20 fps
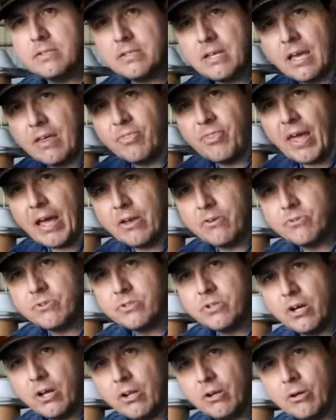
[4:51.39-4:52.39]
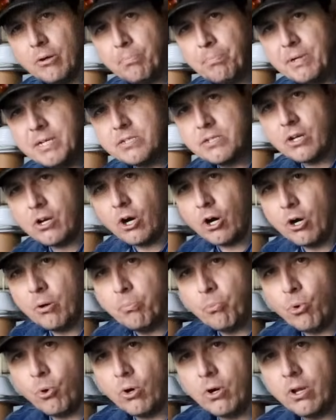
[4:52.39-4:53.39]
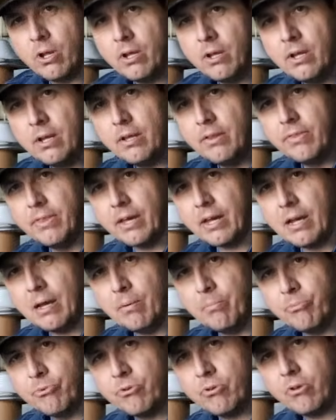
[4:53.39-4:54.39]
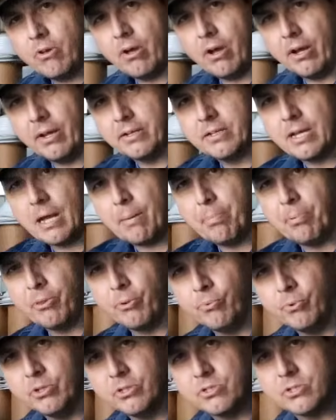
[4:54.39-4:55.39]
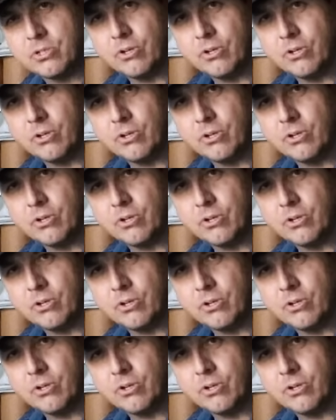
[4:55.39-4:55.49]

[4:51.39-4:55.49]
a $1,000 piece of cardboard that comes on top of the wood